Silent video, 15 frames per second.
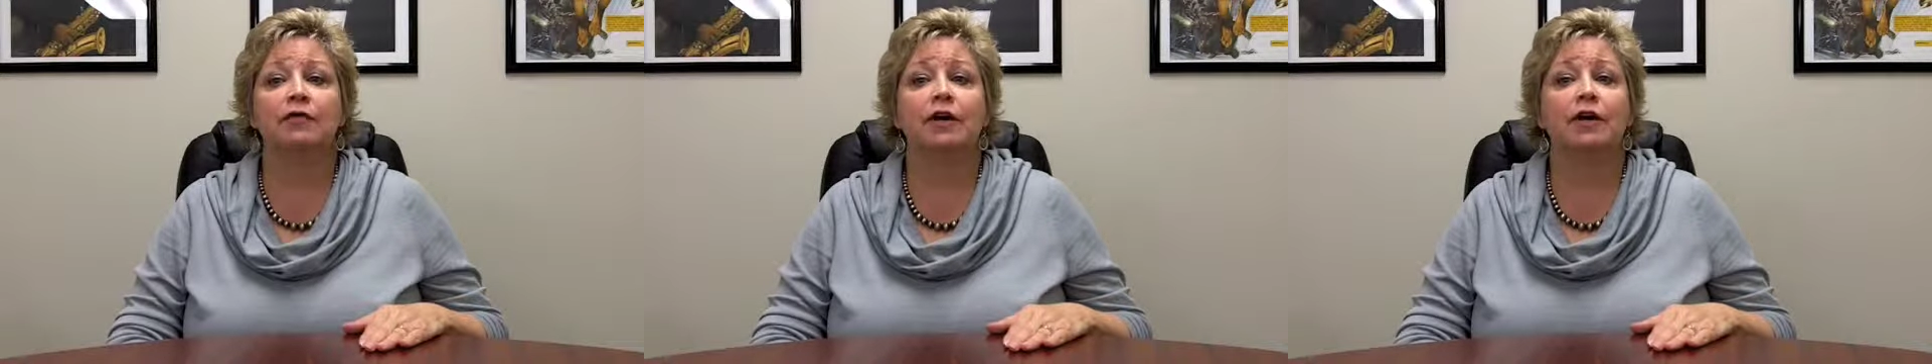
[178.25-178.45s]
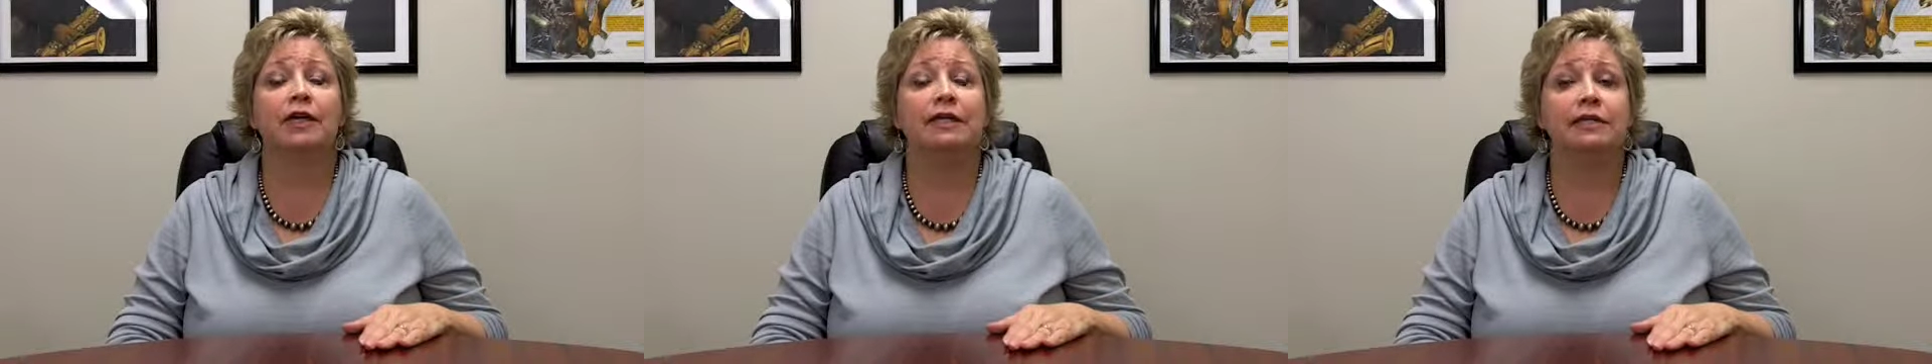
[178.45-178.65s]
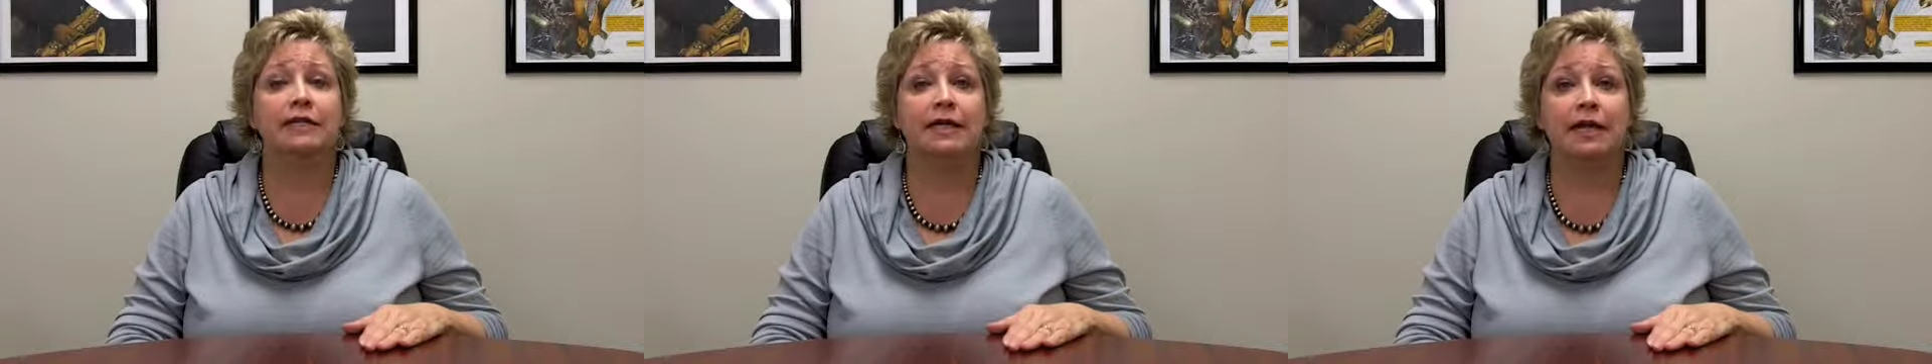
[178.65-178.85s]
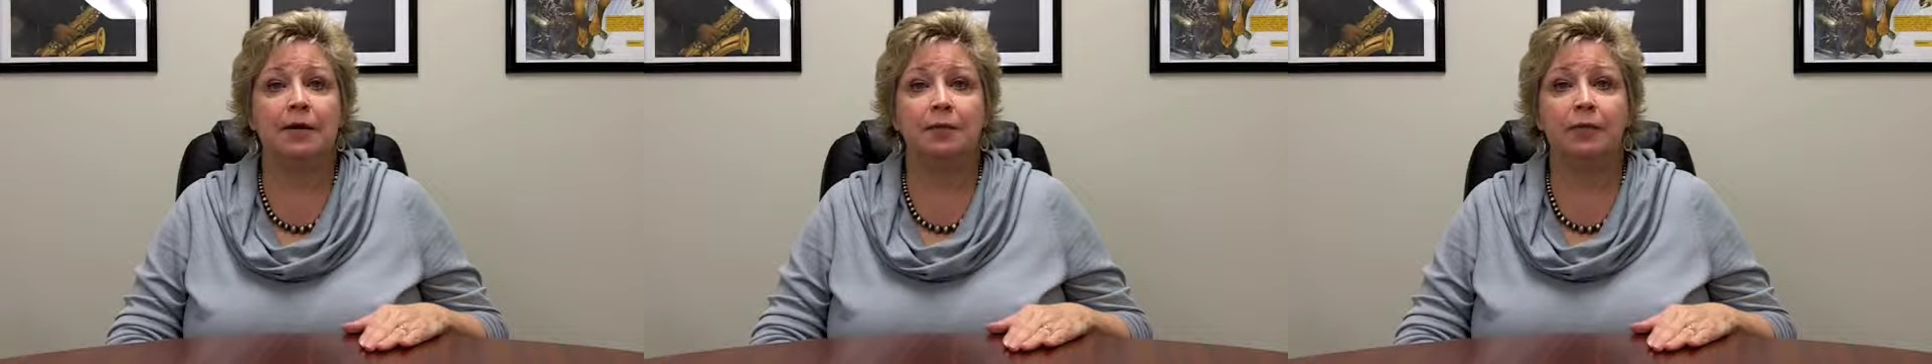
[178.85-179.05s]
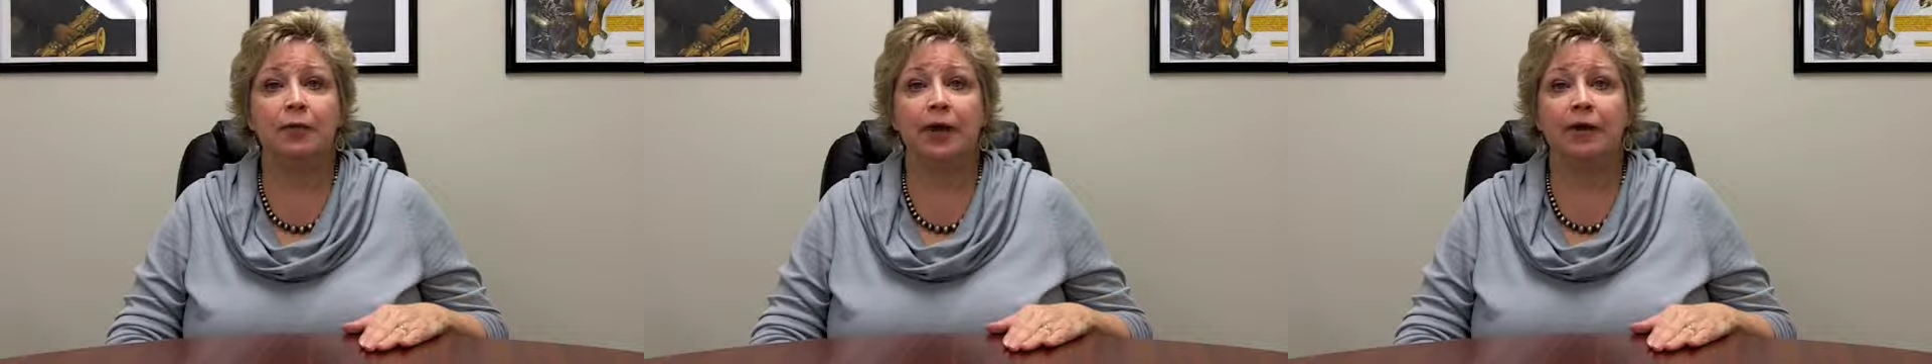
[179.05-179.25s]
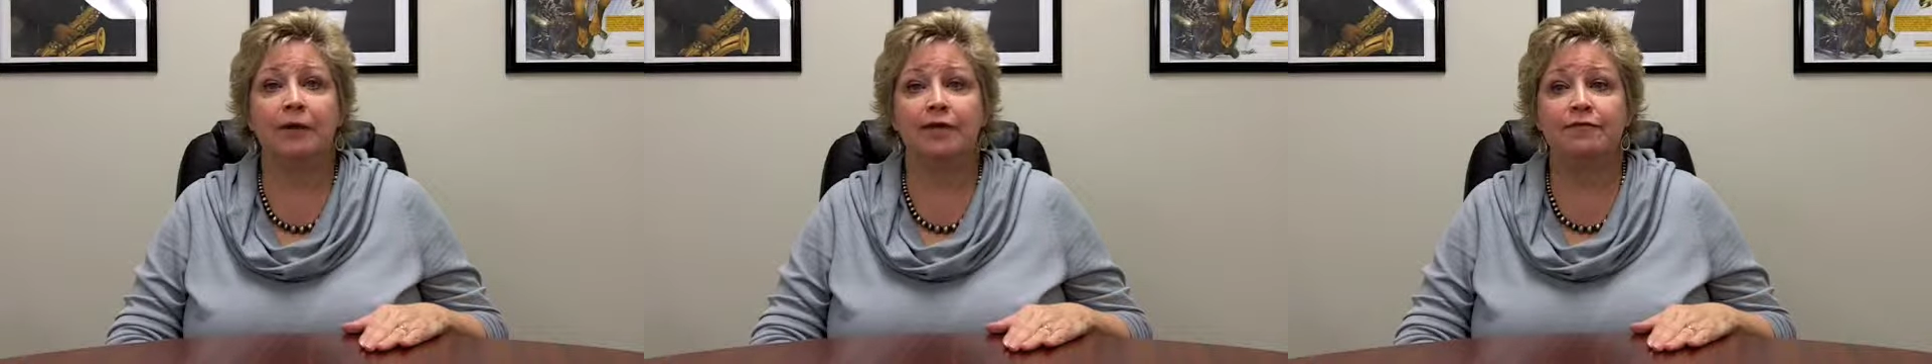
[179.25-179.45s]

a contemporary